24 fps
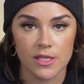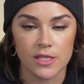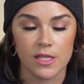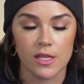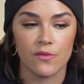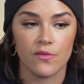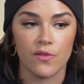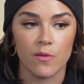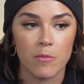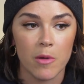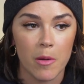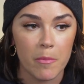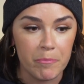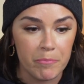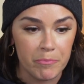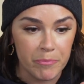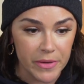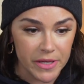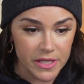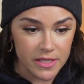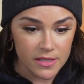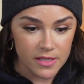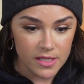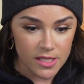And from a
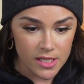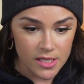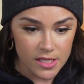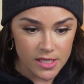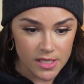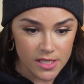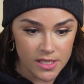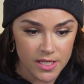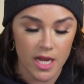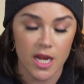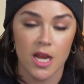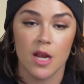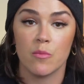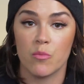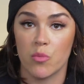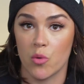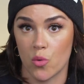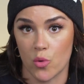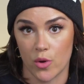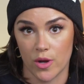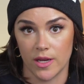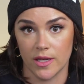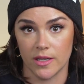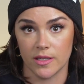business
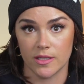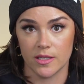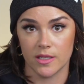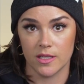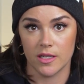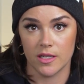standpoint,